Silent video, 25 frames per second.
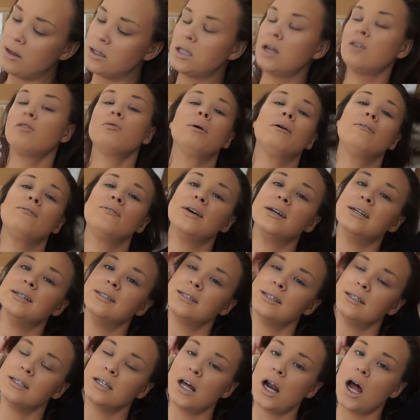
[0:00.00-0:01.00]
this over my
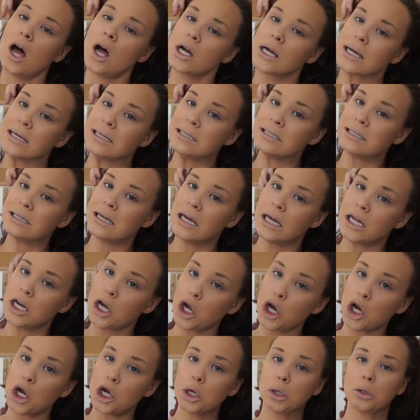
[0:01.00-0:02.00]
face and then I'll
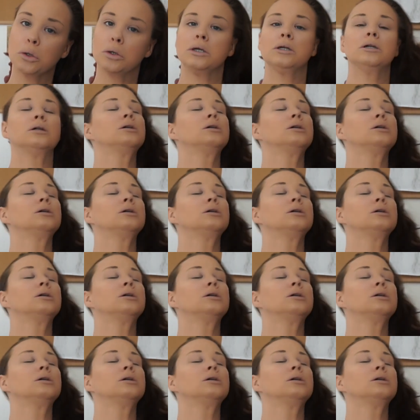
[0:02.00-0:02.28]
continue.